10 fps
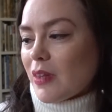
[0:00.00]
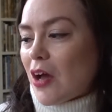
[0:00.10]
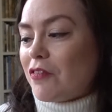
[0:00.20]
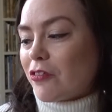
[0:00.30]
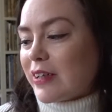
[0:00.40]

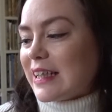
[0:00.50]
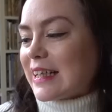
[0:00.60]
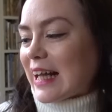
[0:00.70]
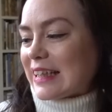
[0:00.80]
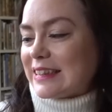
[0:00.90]
of a really
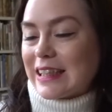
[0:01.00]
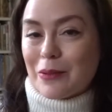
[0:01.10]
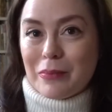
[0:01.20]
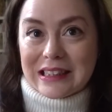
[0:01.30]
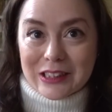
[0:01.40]
classic
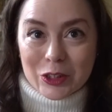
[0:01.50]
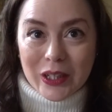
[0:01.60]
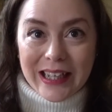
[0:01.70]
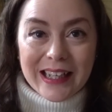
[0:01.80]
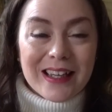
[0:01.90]

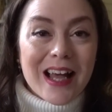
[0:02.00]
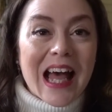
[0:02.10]
mystery.